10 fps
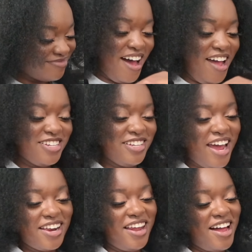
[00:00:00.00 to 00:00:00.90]
I actually
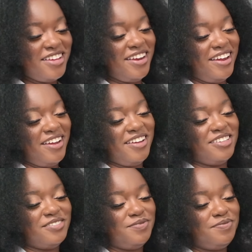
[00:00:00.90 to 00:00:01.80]
ate a lot today.
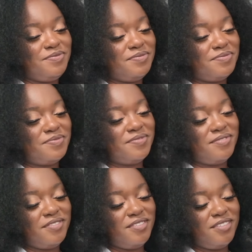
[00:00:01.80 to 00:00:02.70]
Oh,
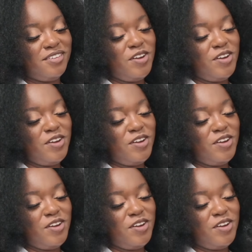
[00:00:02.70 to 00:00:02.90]
you did?